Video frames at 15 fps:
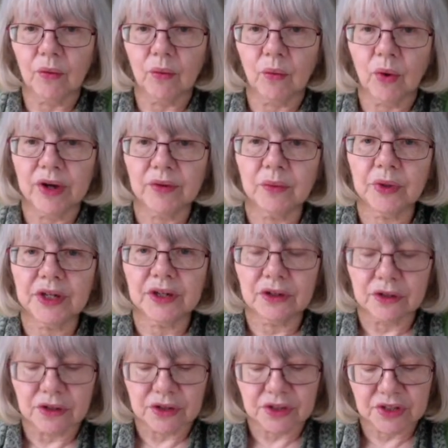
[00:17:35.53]
When we
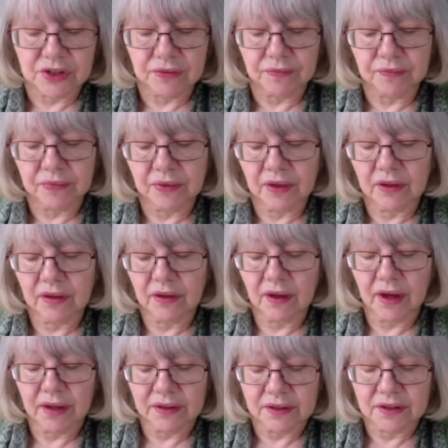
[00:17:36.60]
looked
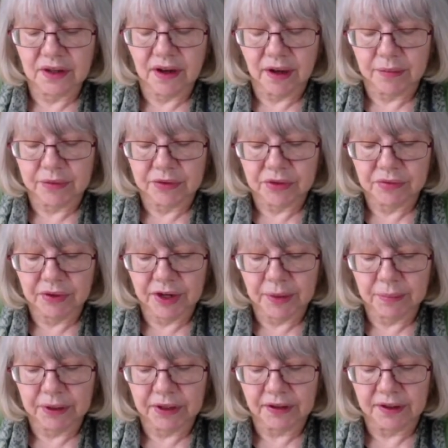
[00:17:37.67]
at the time of
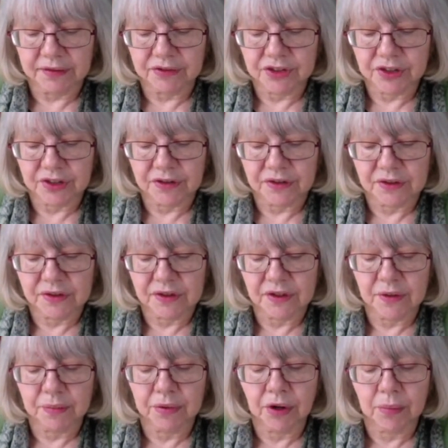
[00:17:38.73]
developing Life Chances at
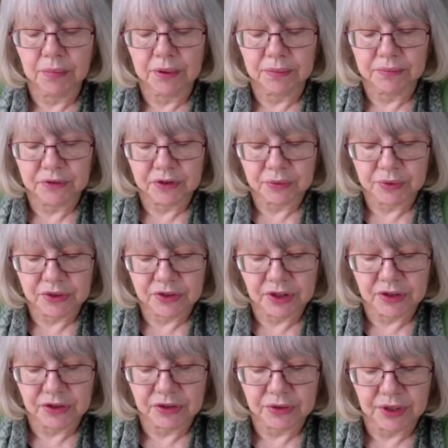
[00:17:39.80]
the problems with
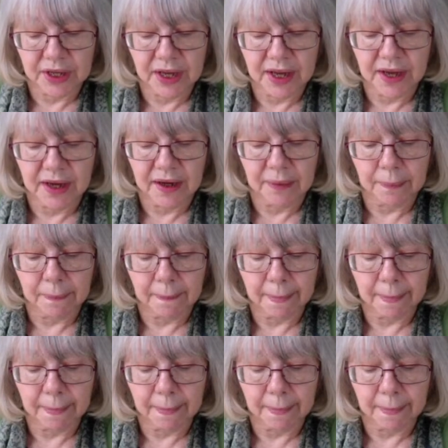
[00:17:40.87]
social care,